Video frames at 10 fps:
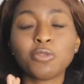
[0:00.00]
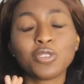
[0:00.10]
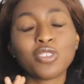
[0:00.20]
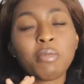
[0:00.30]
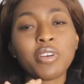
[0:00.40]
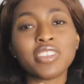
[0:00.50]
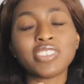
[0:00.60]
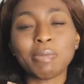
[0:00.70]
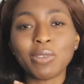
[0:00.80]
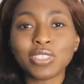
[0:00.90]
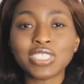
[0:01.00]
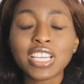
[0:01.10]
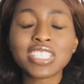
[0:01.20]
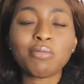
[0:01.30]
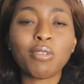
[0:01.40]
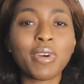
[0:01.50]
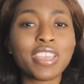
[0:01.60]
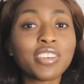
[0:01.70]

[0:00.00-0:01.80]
I just want to come out here to apologize about my